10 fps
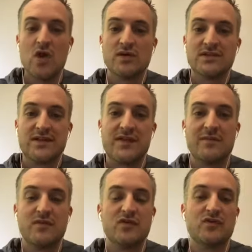was that they
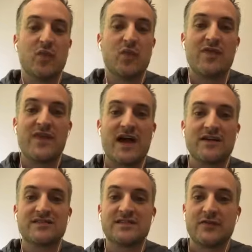moved
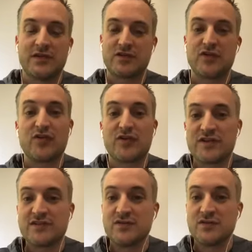
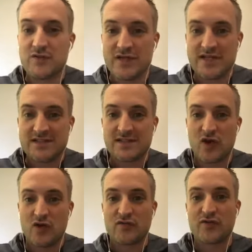1,732 units
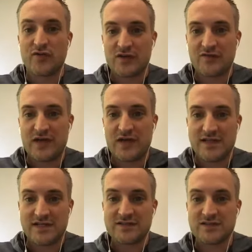over 35
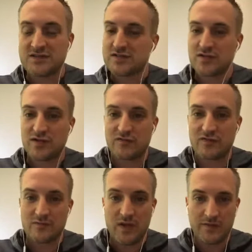days, so just a little over
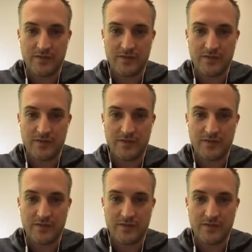a month.